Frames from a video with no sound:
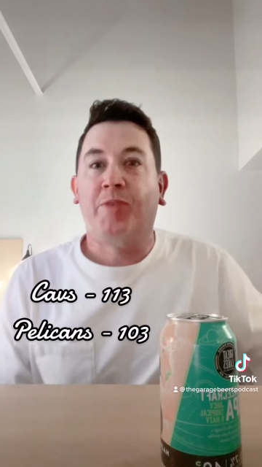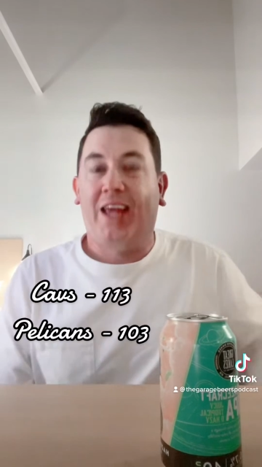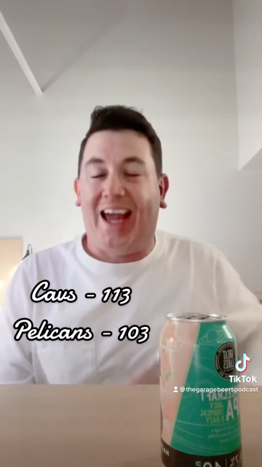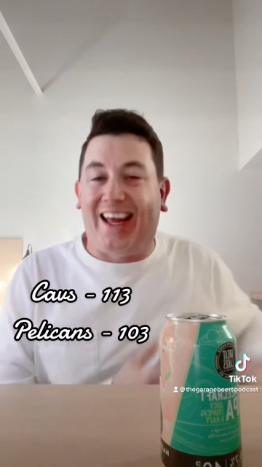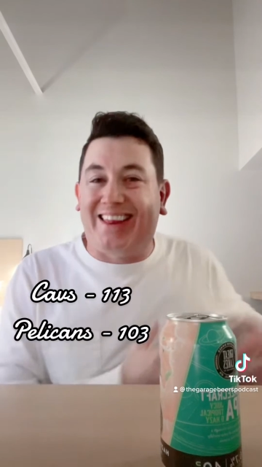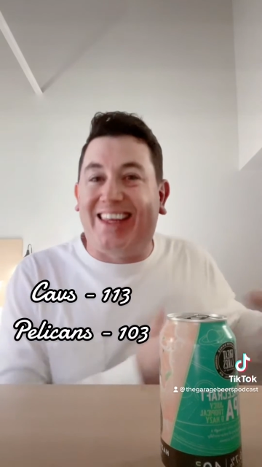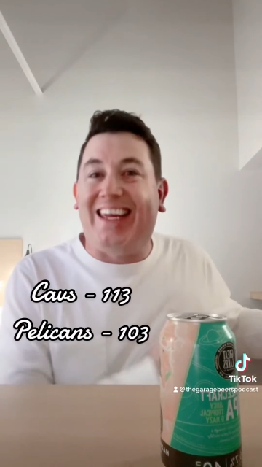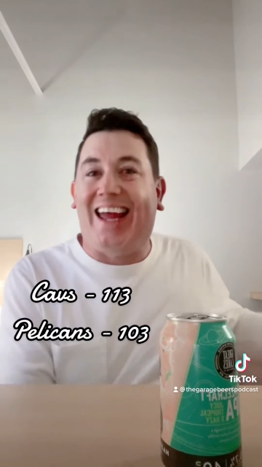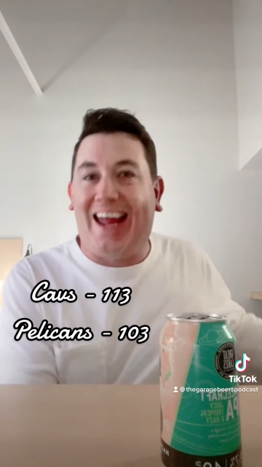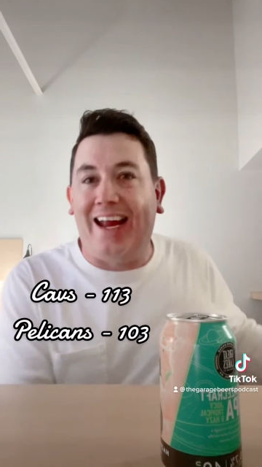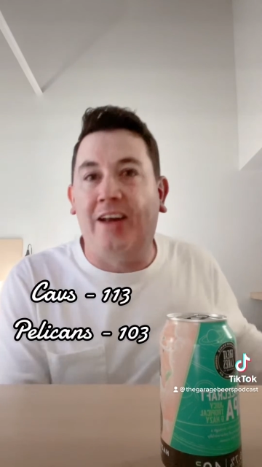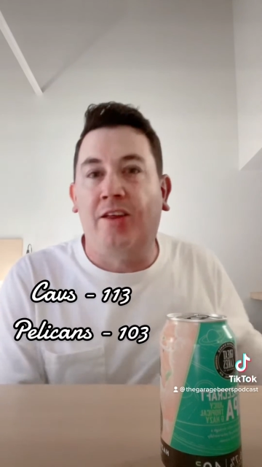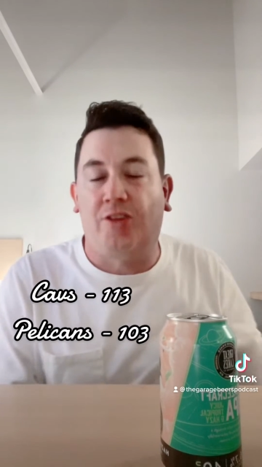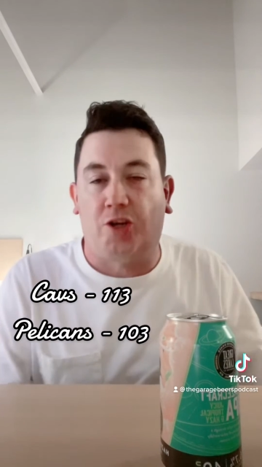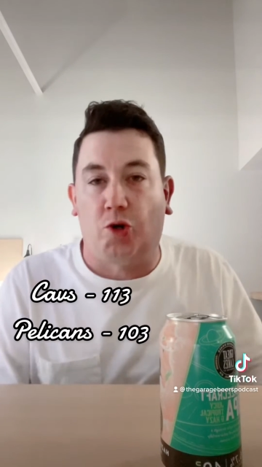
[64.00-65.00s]
At the end
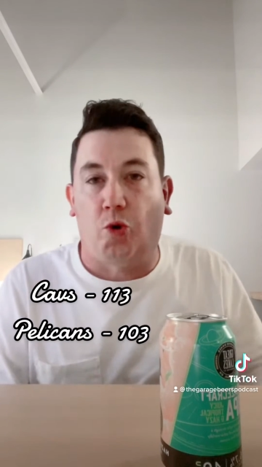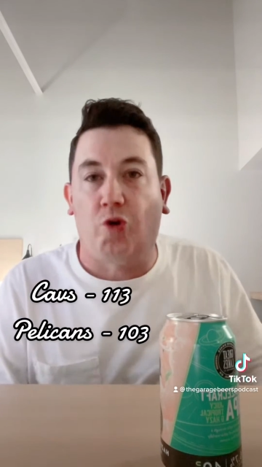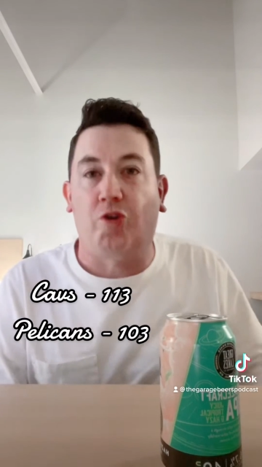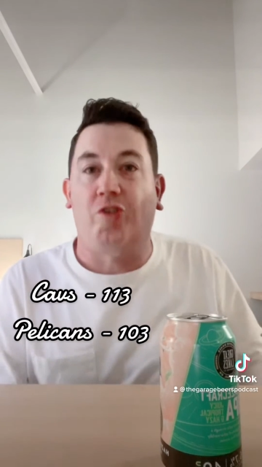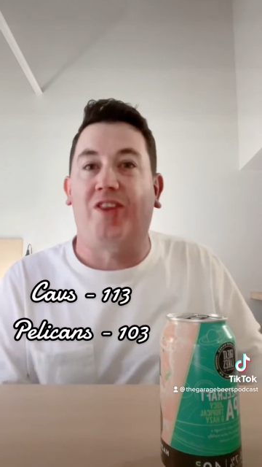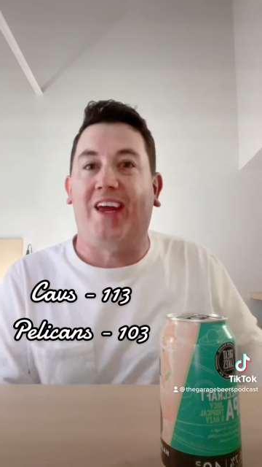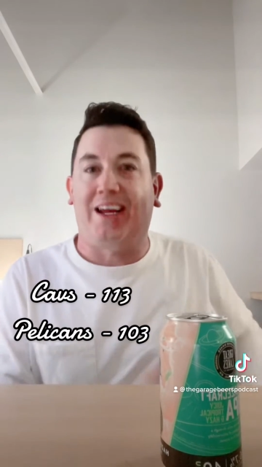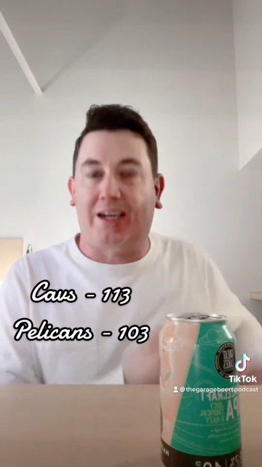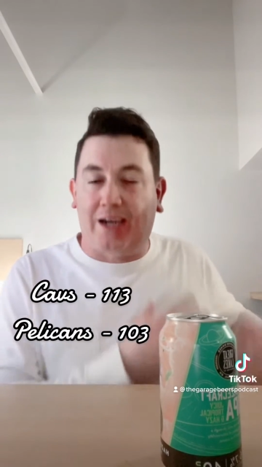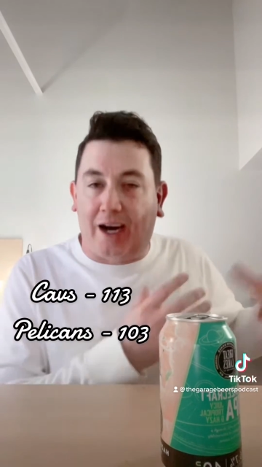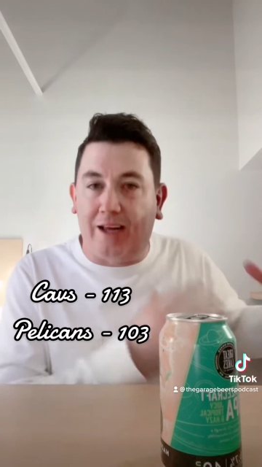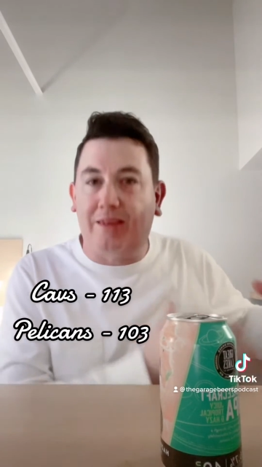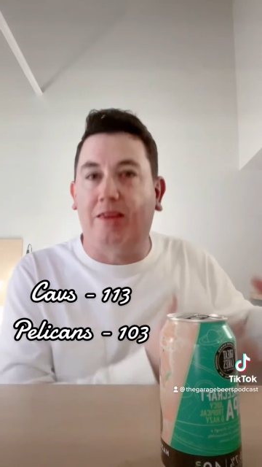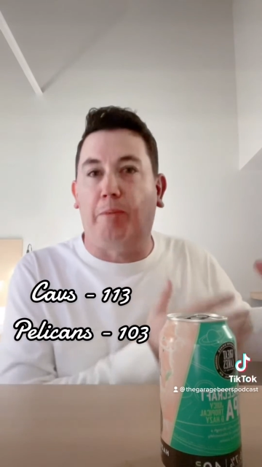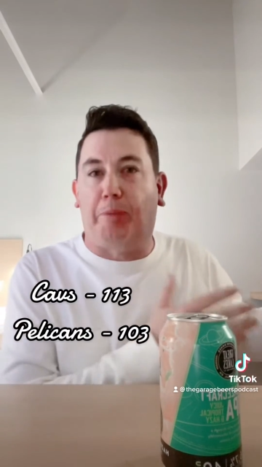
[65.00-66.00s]
of the quarter, they
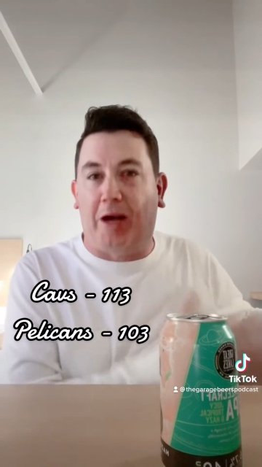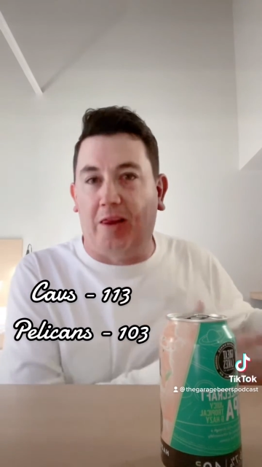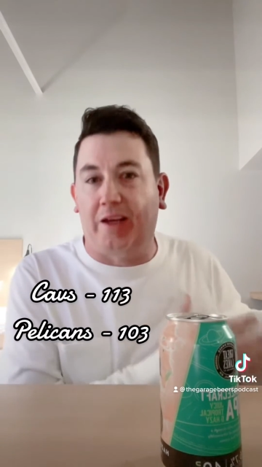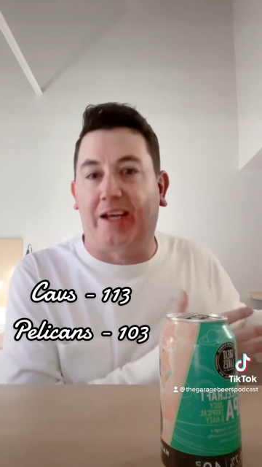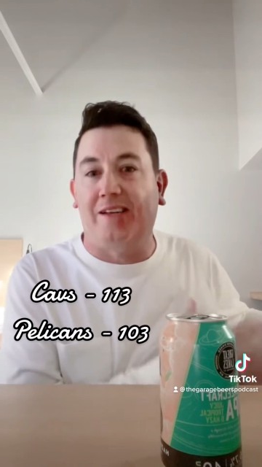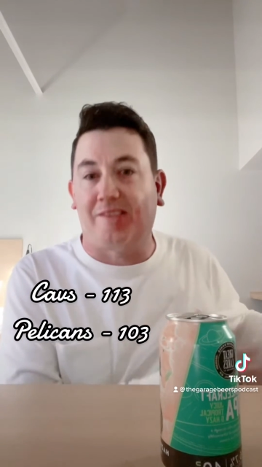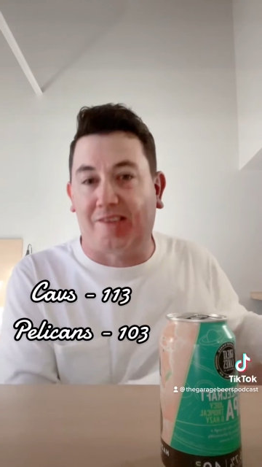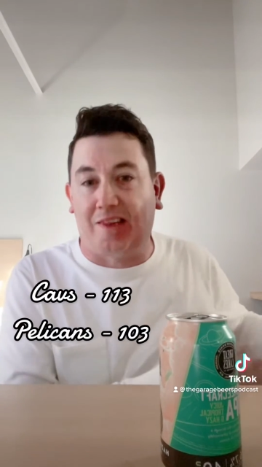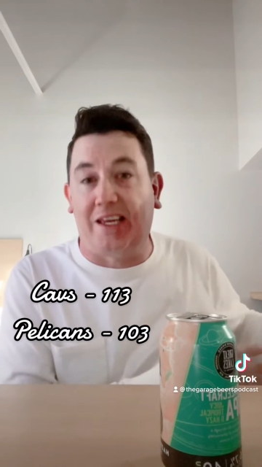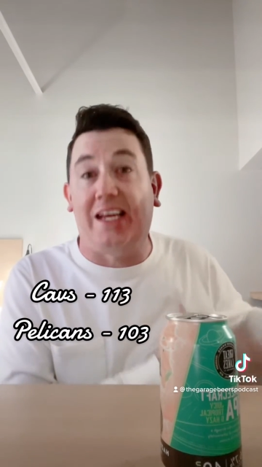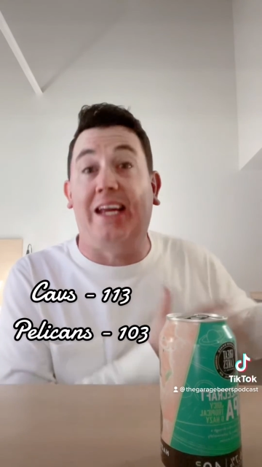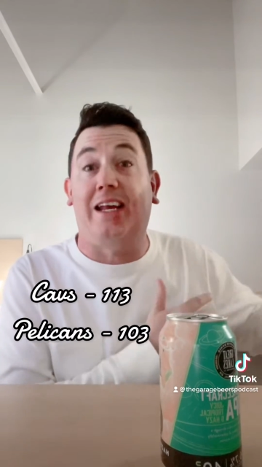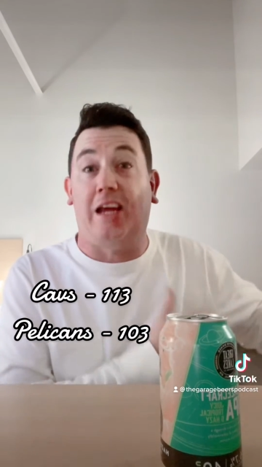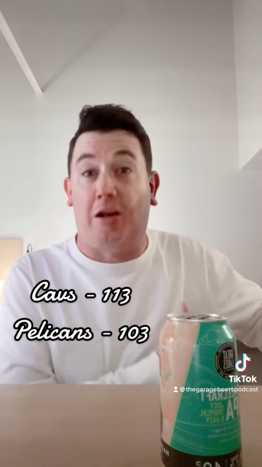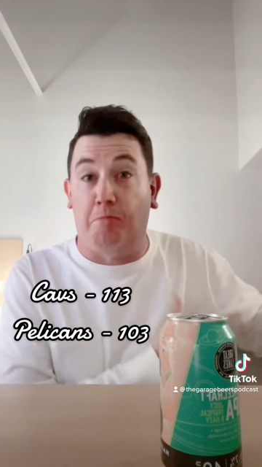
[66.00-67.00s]
cut the Pelicans'
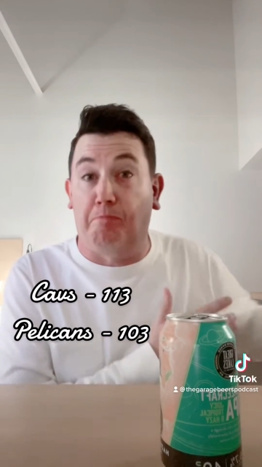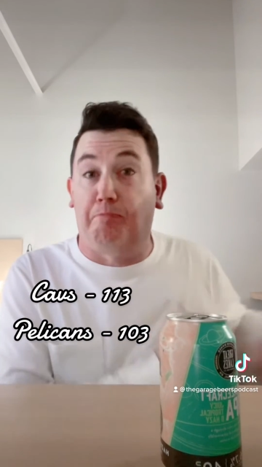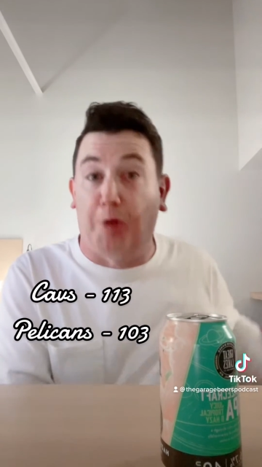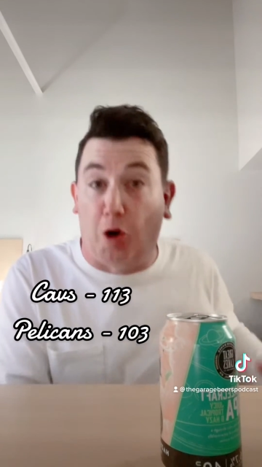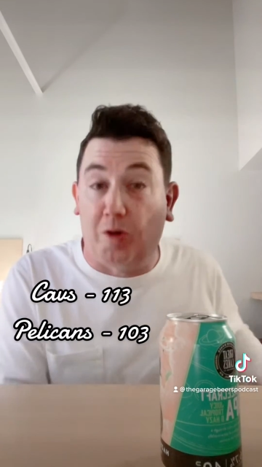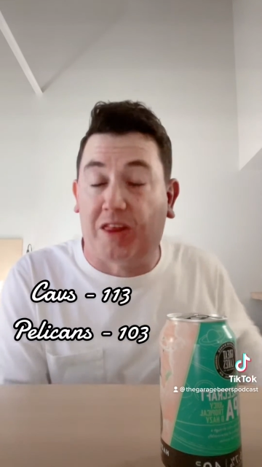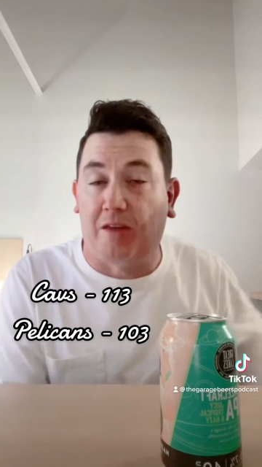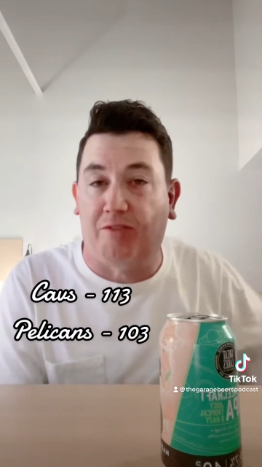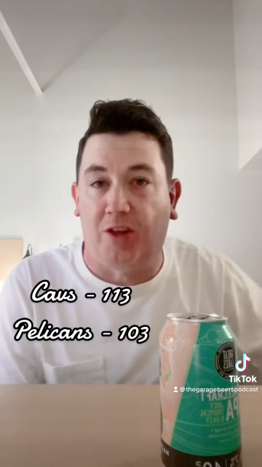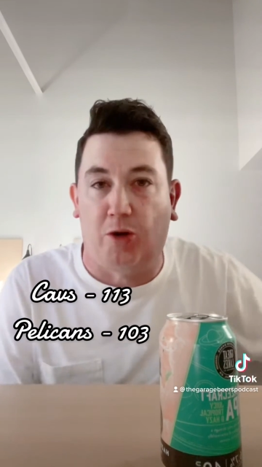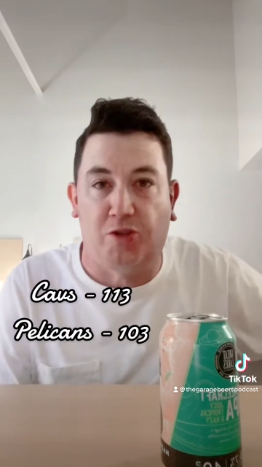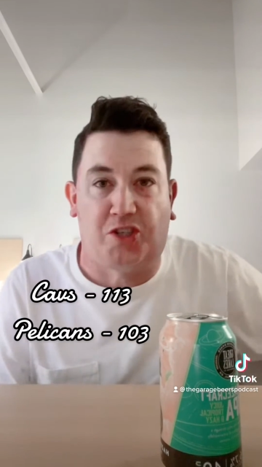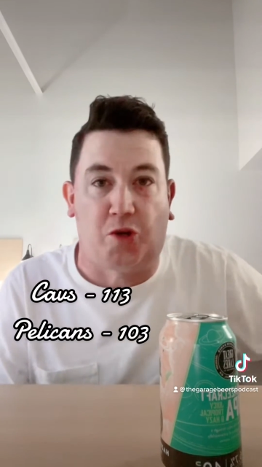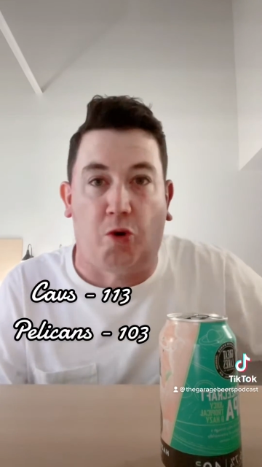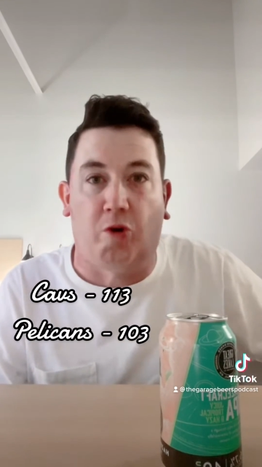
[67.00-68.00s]
lead in both of
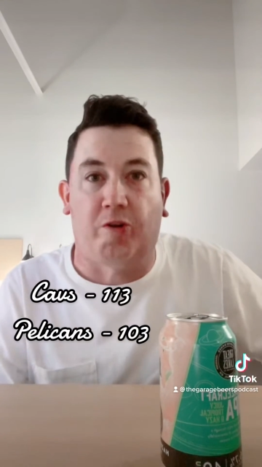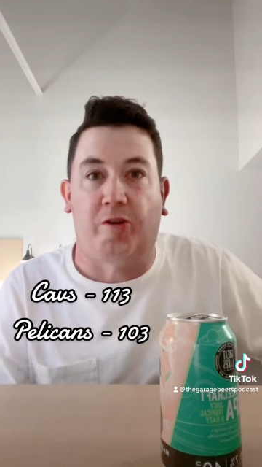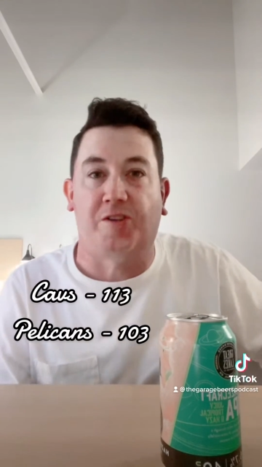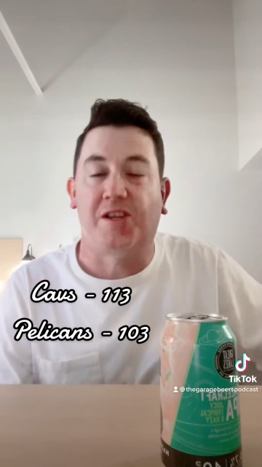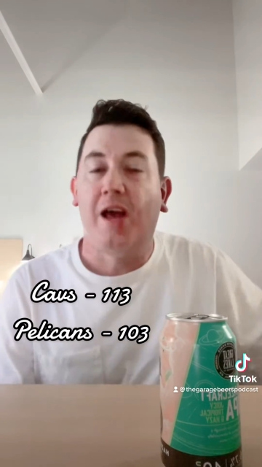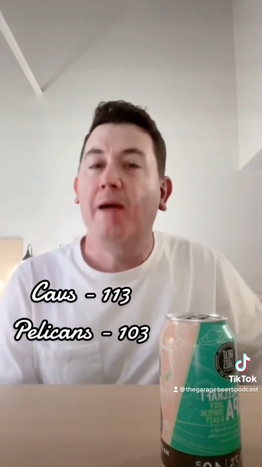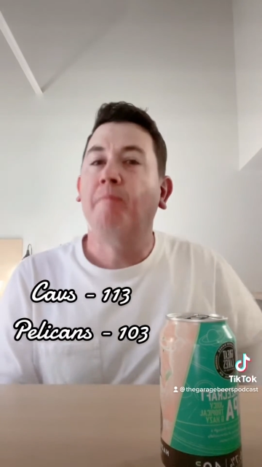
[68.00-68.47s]
those quarters